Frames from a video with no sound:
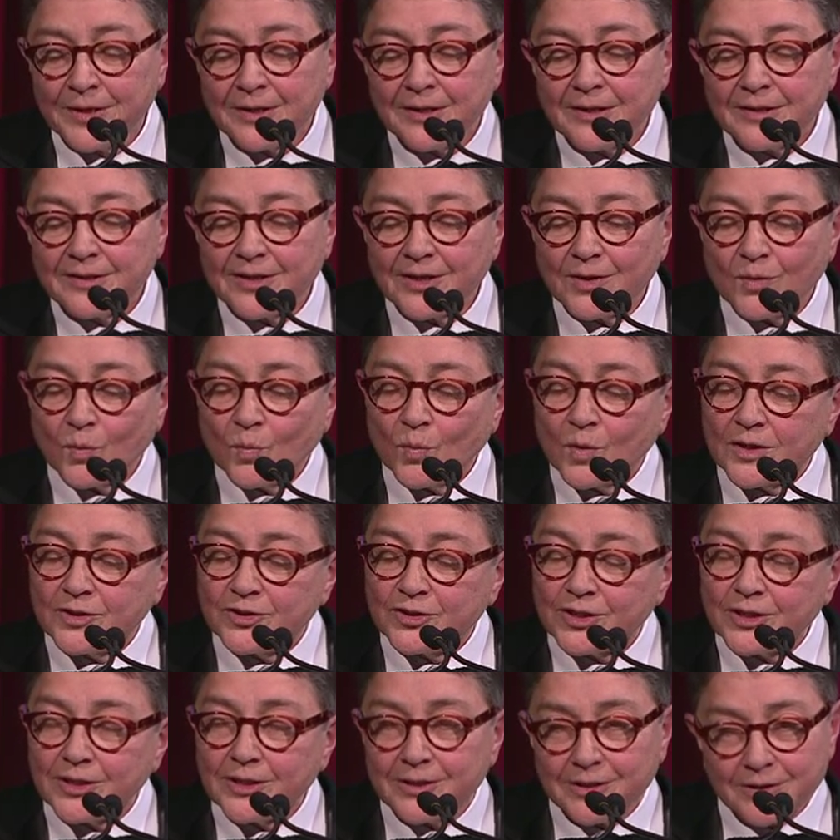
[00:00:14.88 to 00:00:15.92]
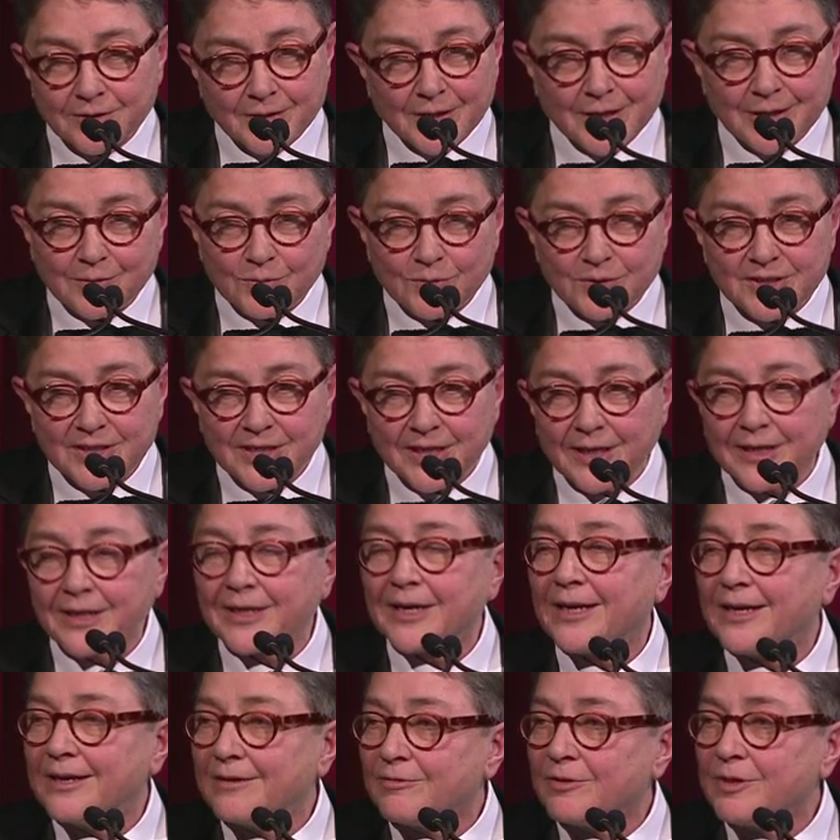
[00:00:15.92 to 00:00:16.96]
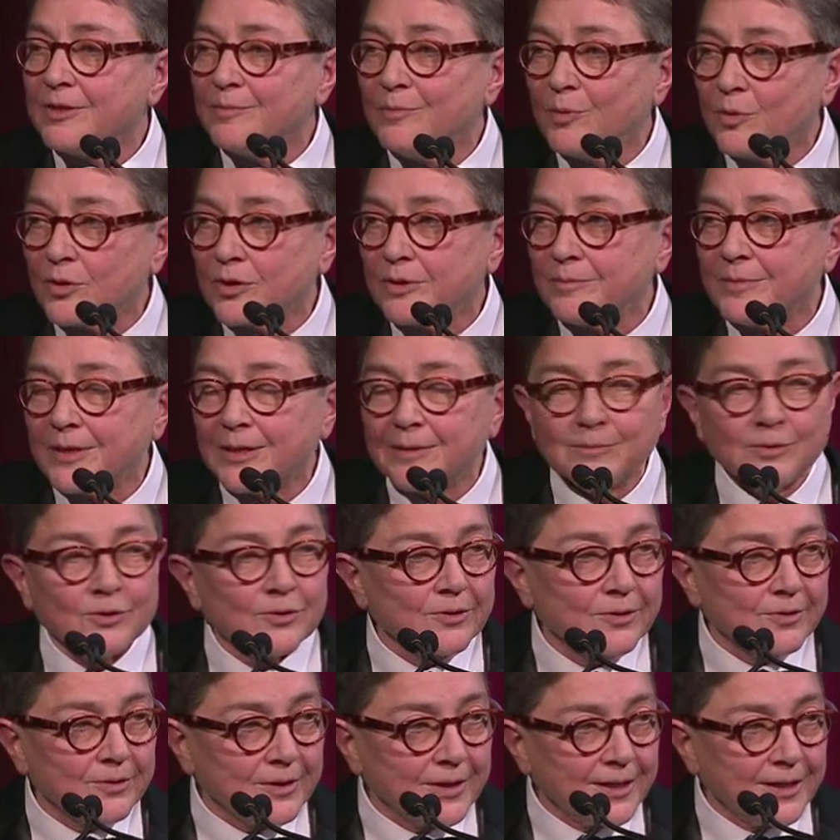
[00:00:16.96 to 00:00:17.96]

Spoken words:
that once a year I would take every board member